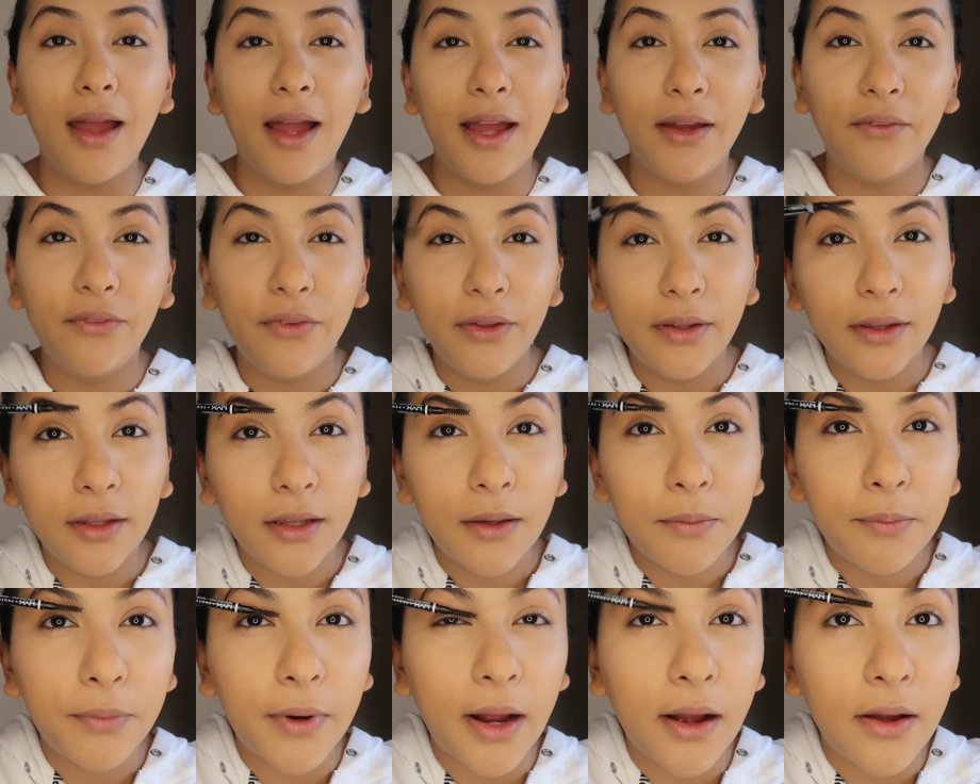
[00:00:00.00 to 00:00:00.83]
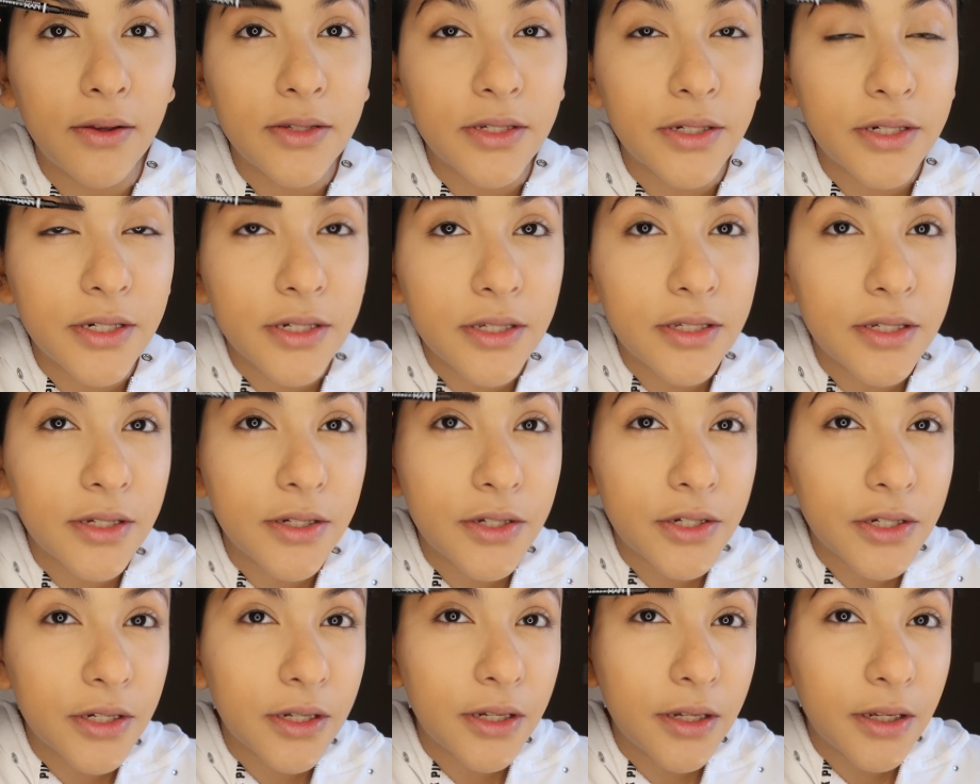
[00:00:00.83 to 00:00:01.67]
I feel like brows are
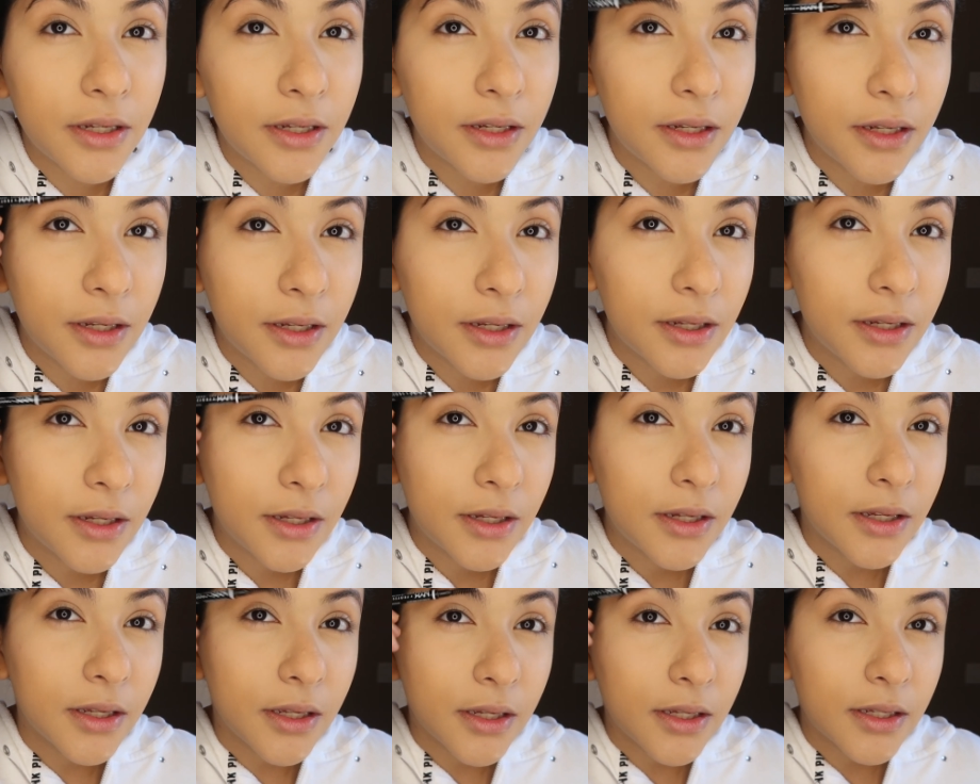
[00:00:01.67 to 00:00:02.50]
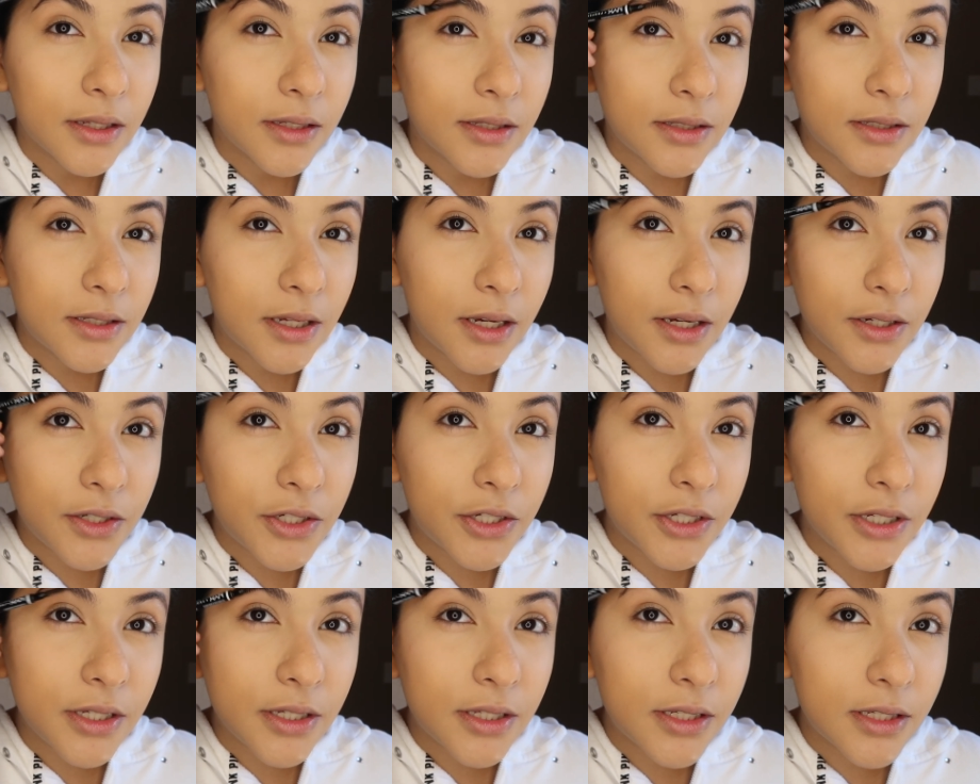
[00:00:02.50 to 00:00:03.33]
such a
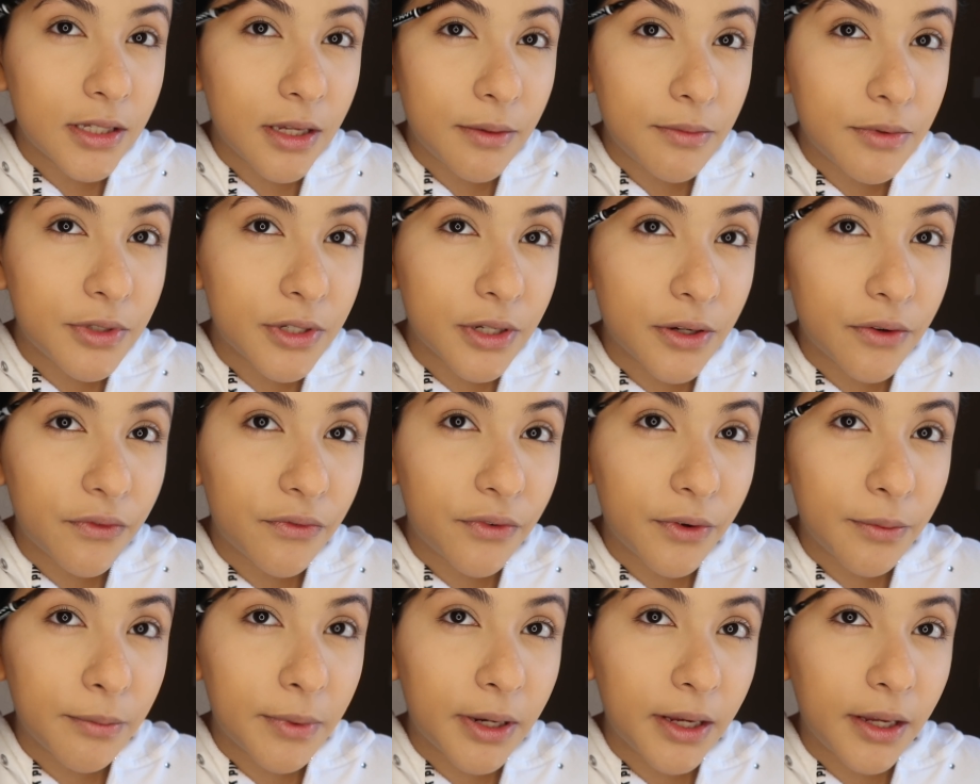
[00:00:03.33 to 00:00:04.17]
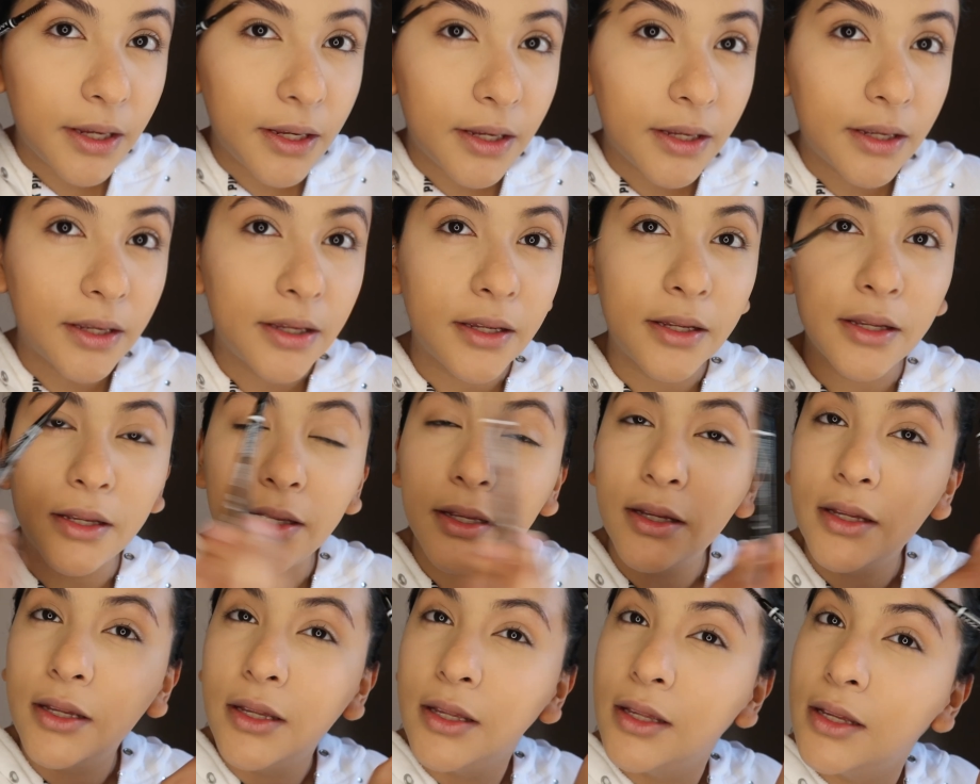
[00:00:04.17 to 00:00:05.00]
touchy subject for me
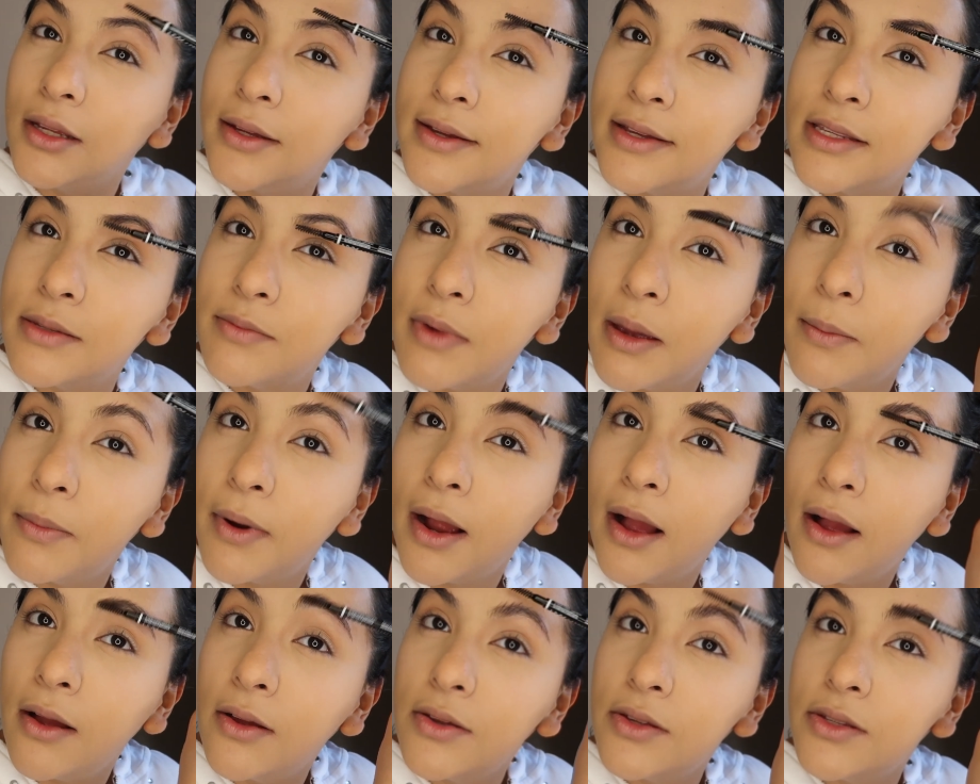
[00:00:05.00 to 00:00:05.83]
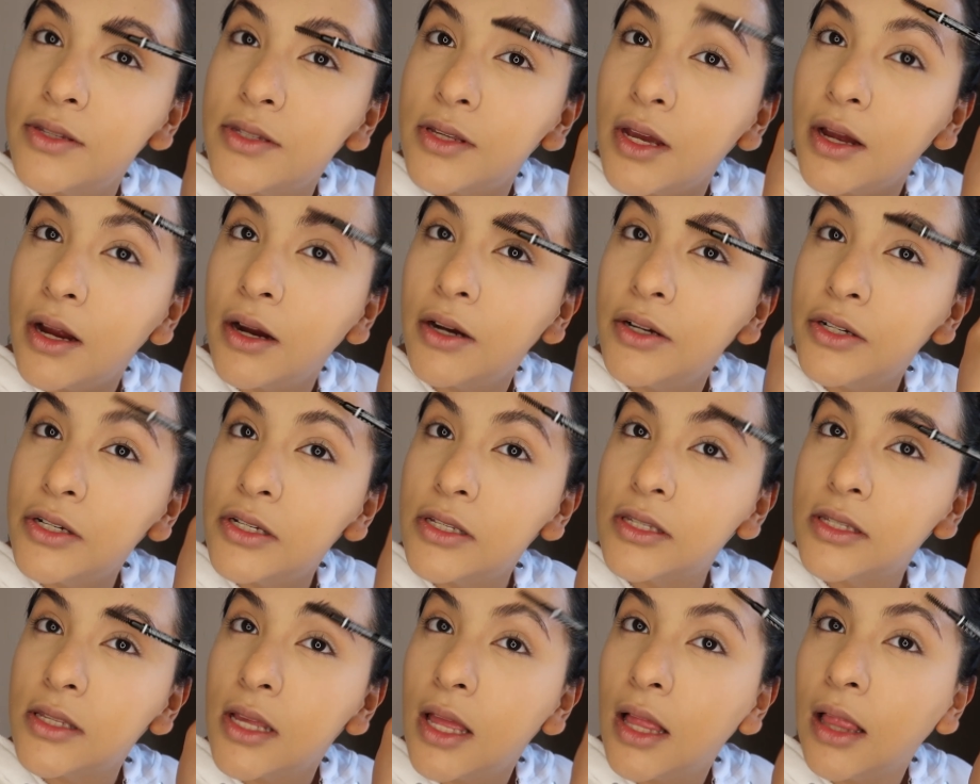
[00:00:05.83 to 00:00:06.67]
because my brows are
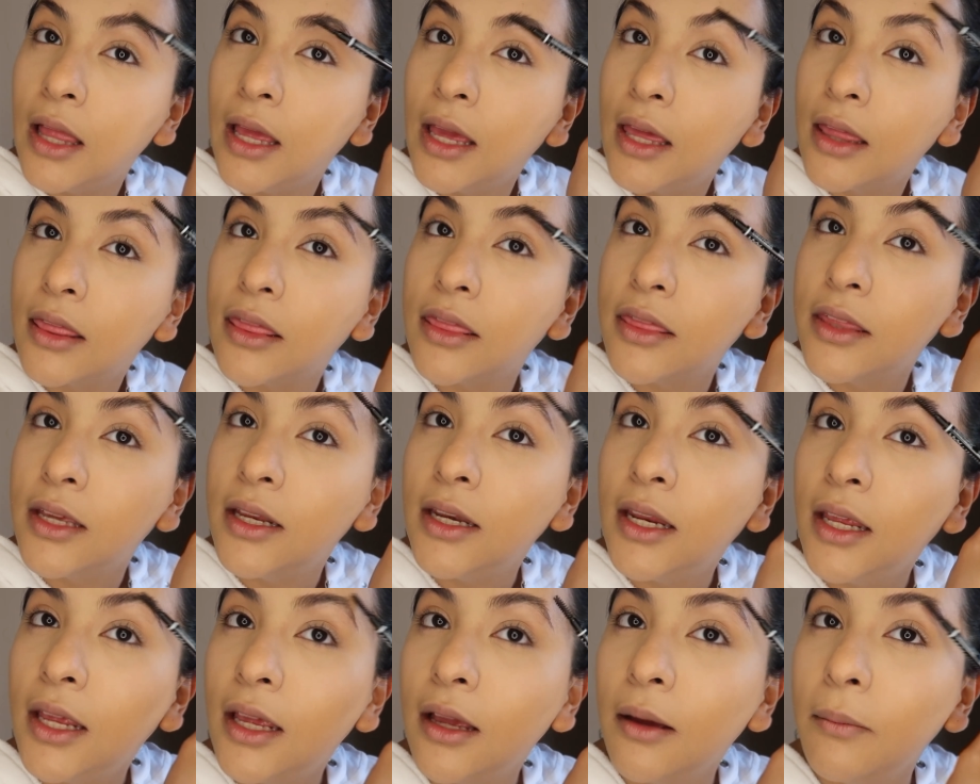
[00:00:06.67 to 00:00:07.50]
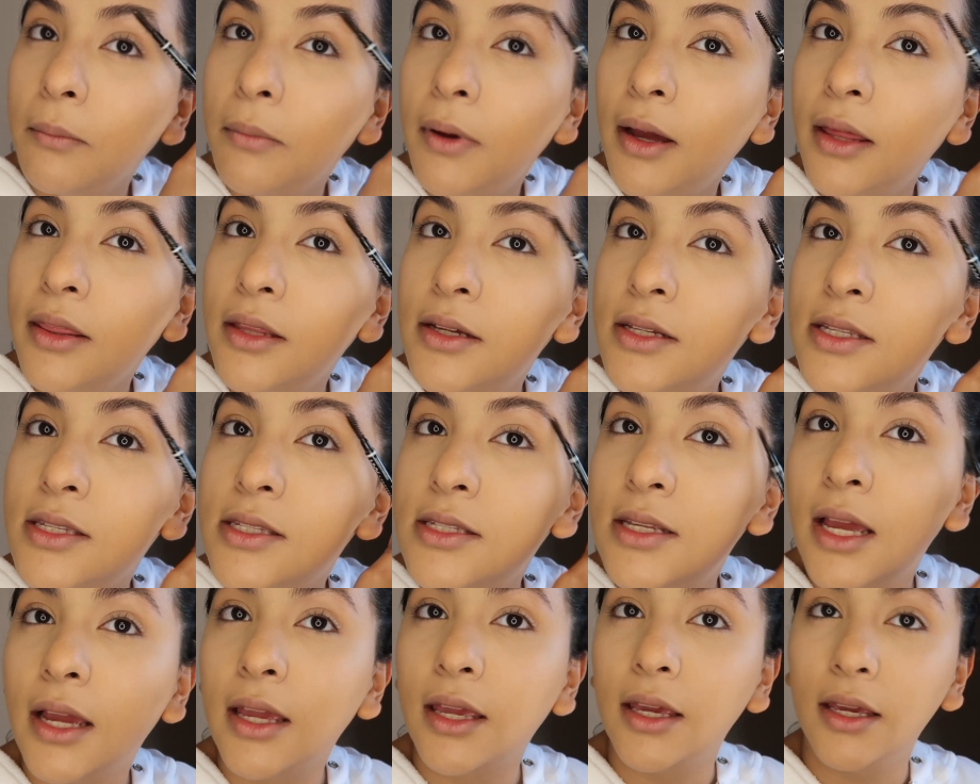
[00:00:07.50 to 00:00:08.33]
just like thinning by the
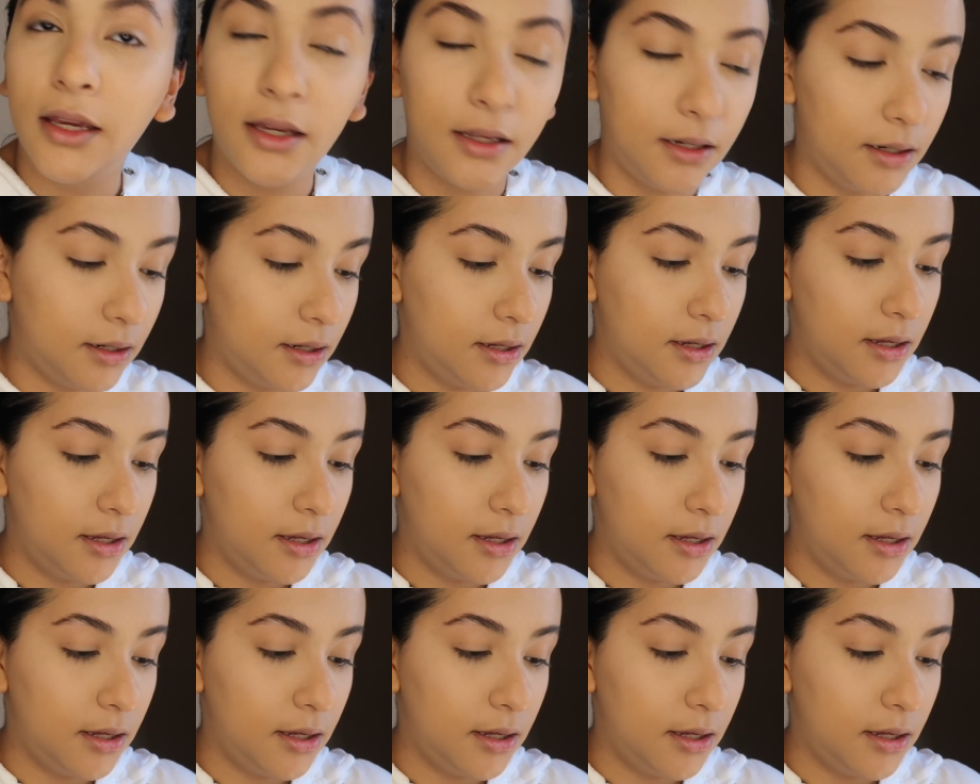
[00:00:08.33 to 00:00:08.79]
second.